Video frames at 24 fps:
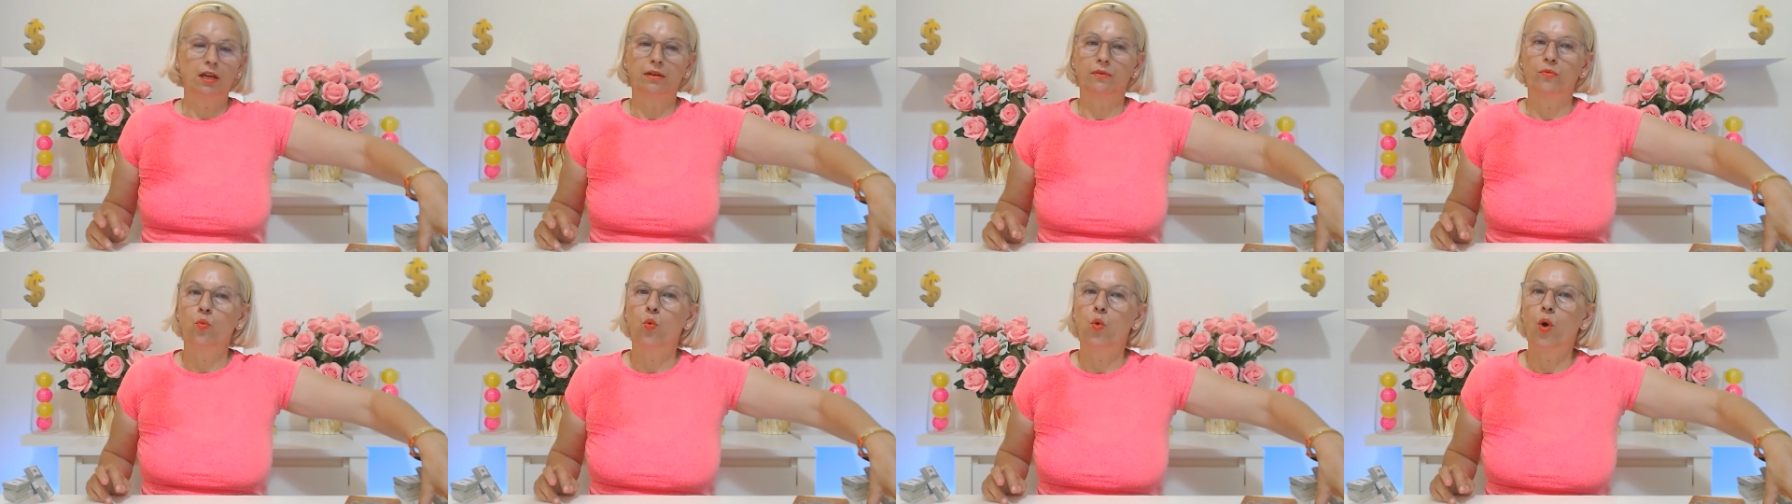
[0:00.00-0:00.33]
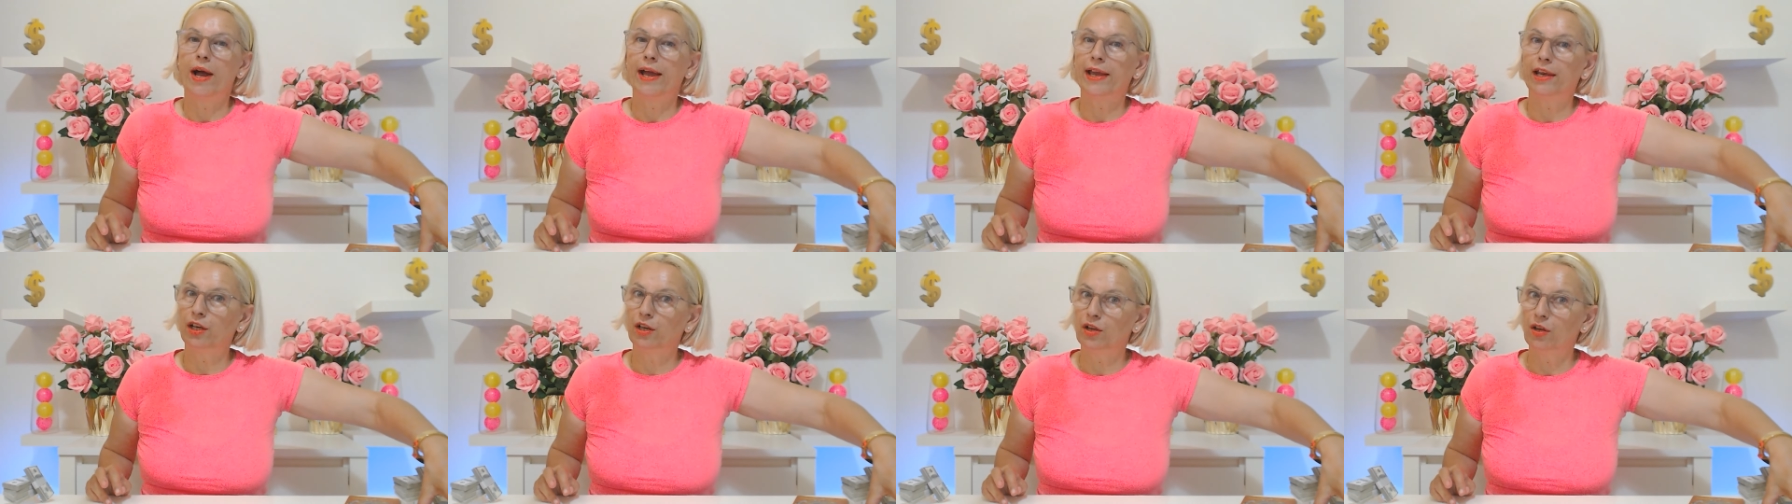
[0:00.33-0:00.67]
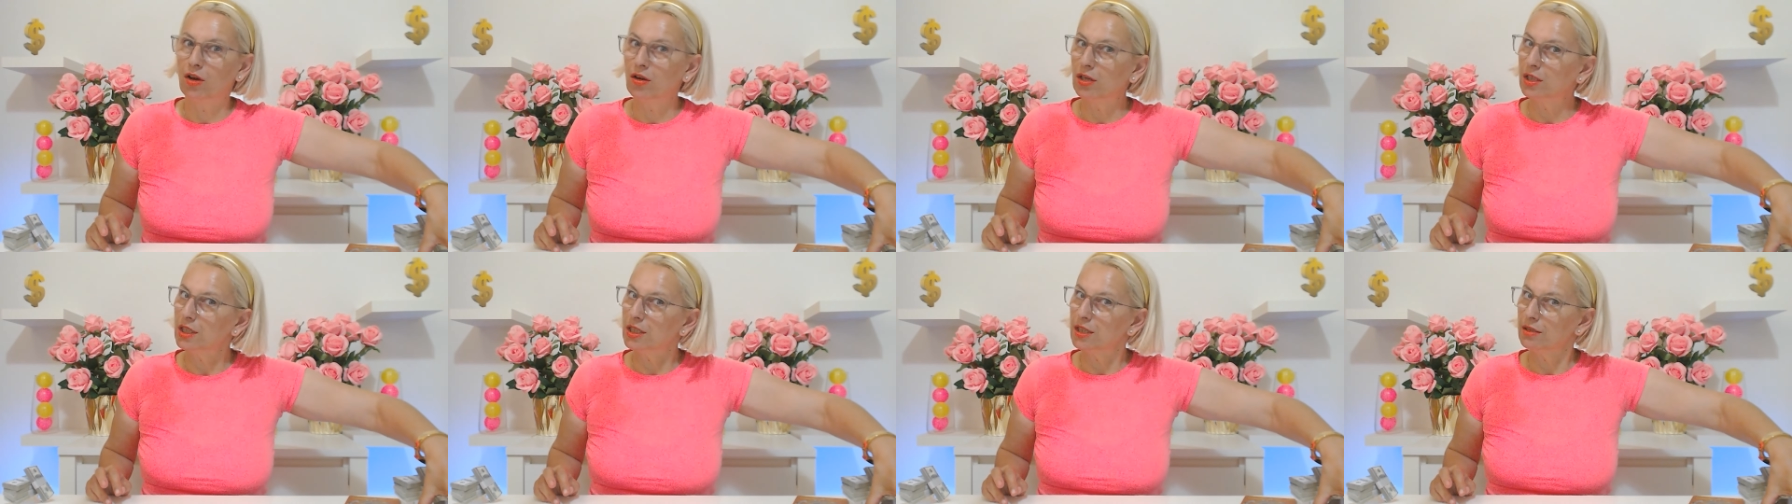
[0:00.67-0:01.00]
Why
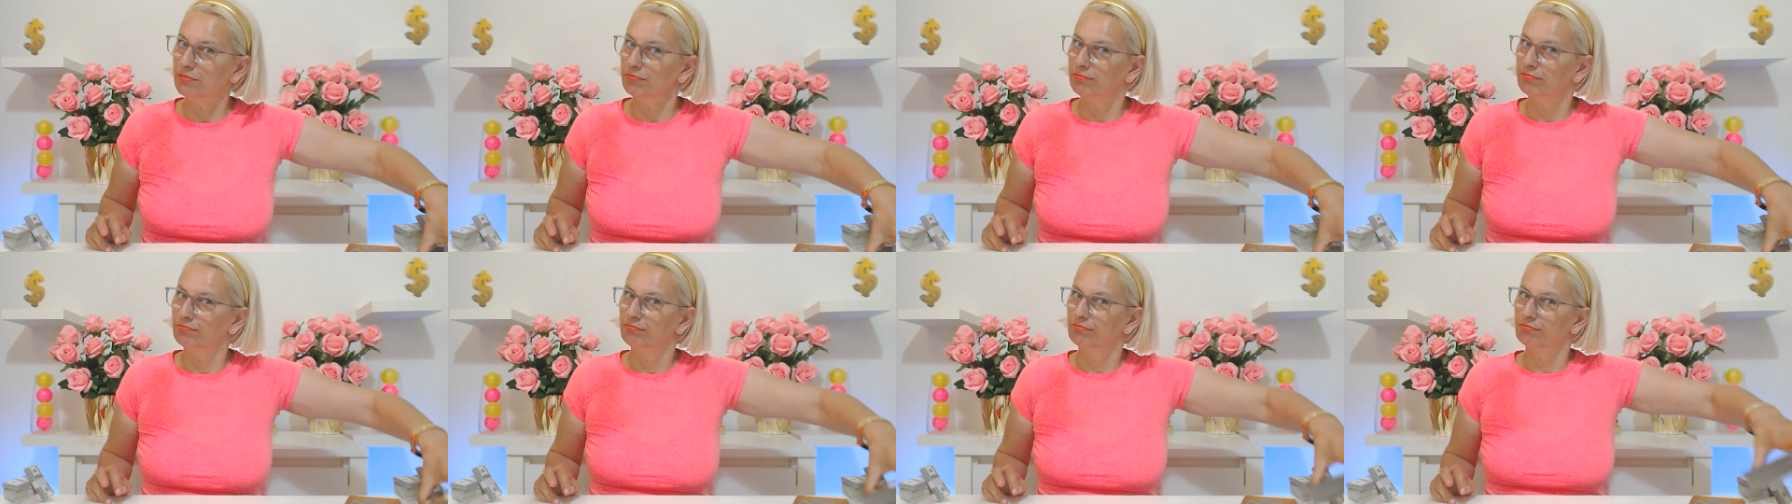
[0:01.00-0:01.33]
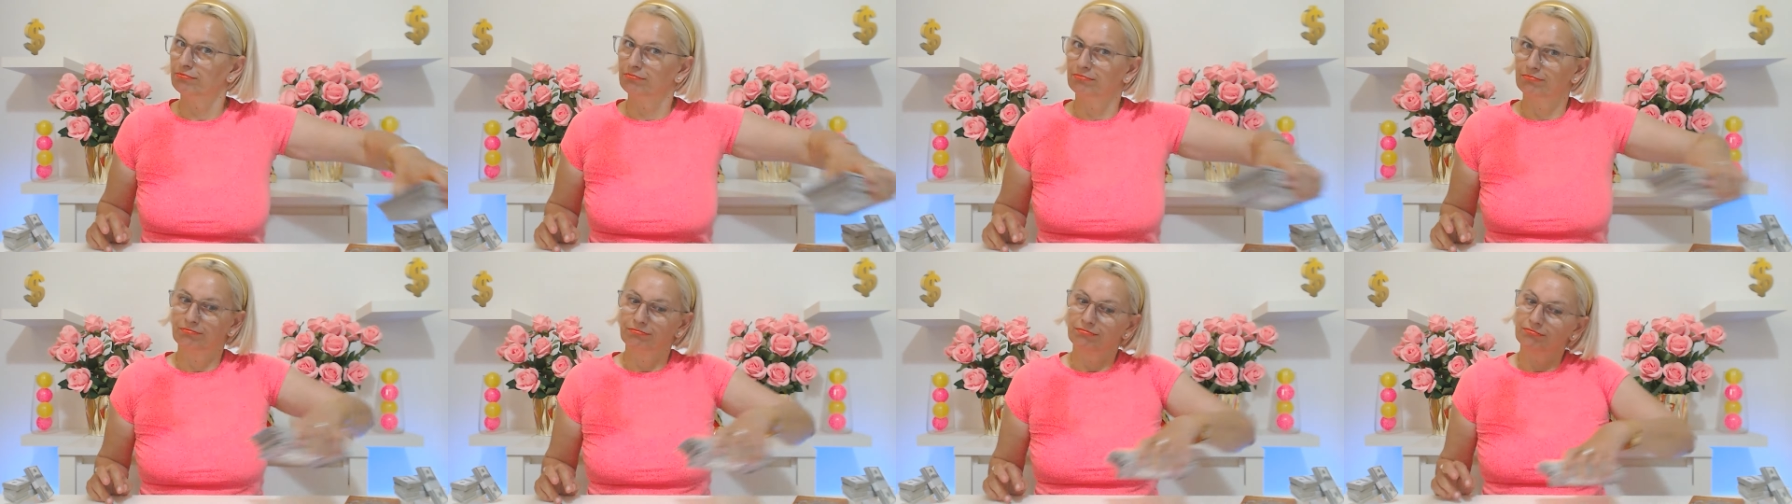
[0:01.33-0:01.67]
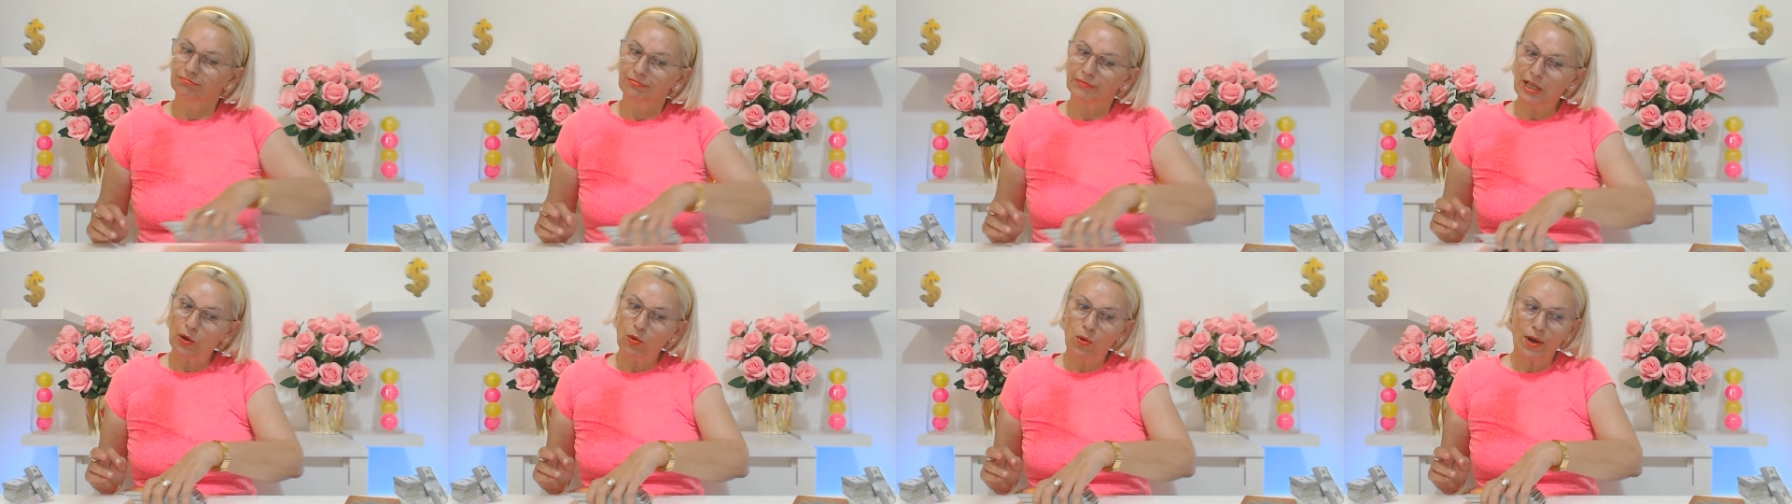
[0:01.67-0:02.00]
not?
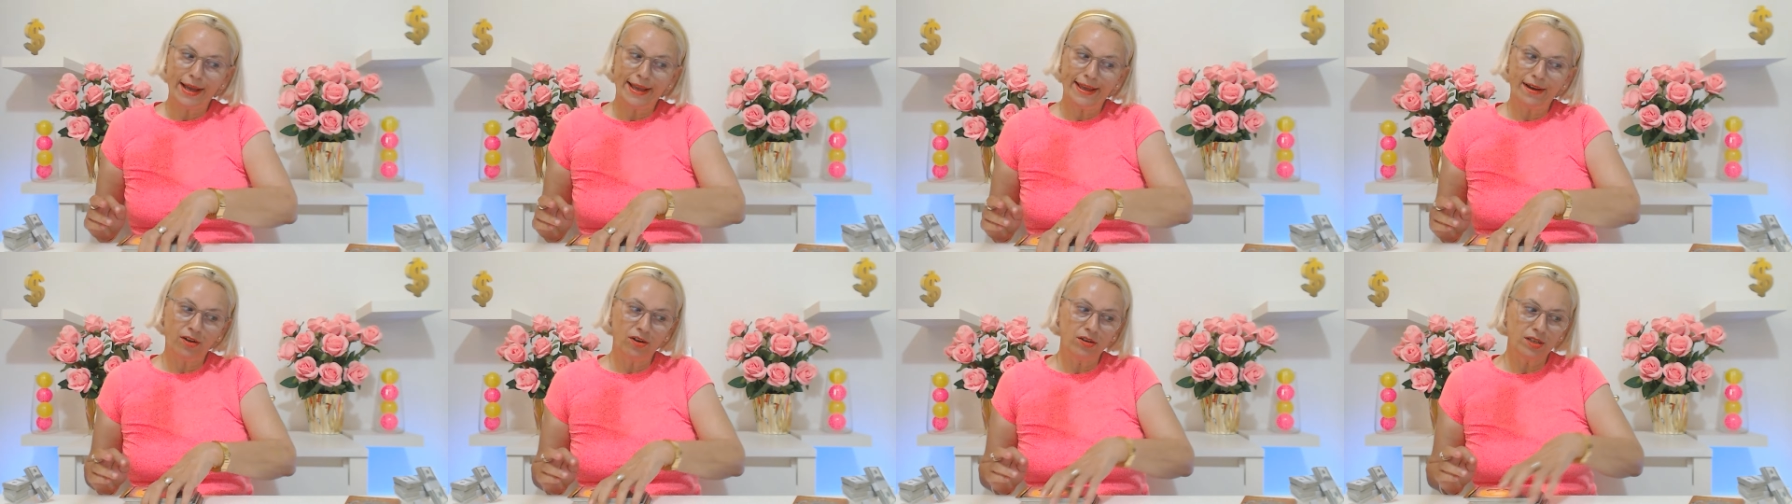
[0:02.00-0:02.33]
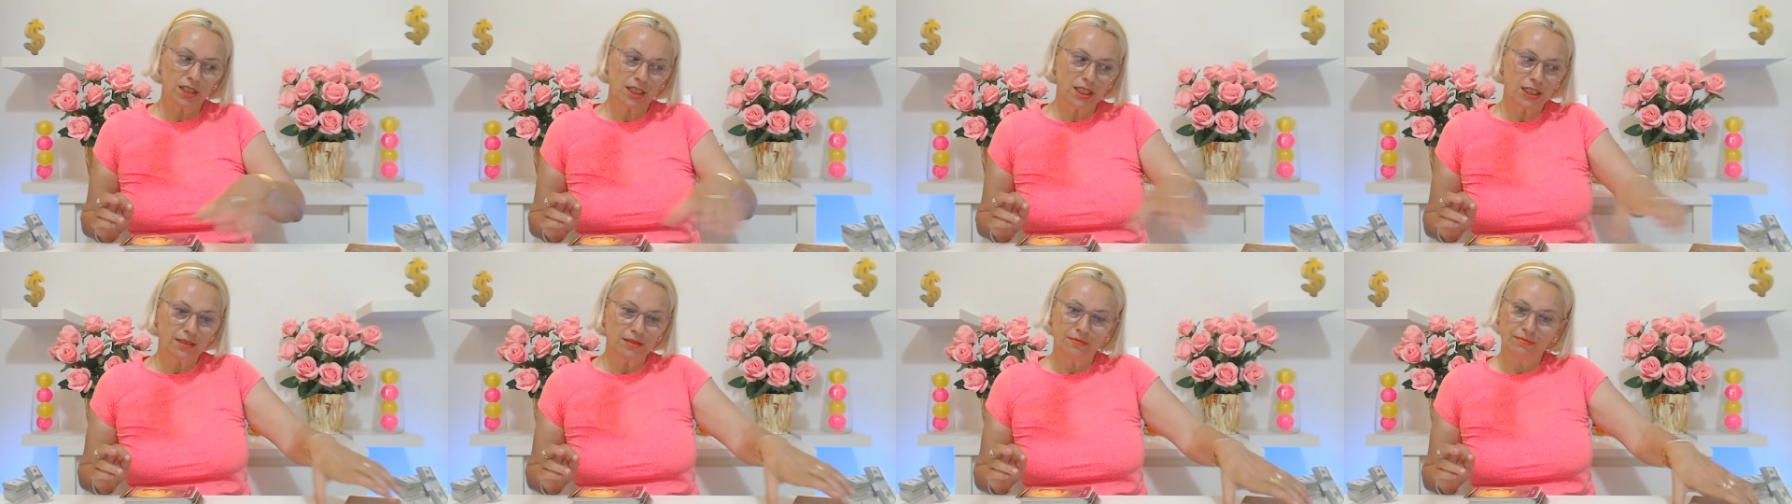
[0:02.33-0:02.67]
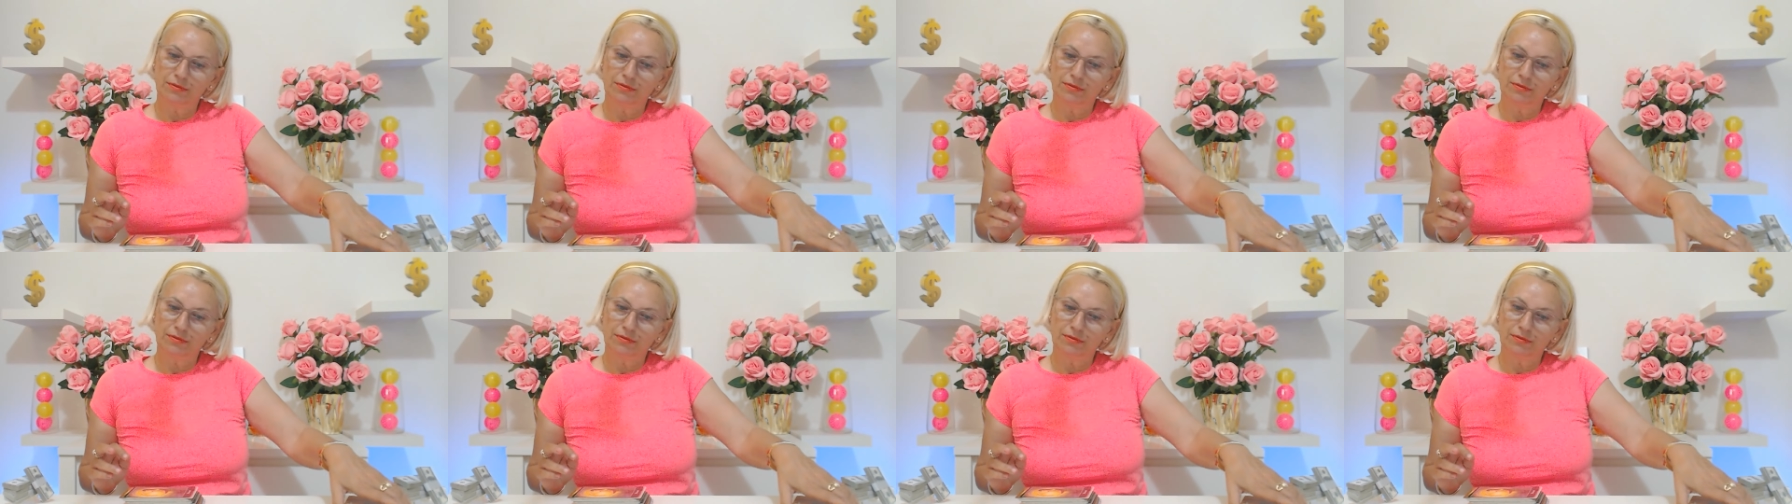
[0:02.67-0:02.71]
Why not?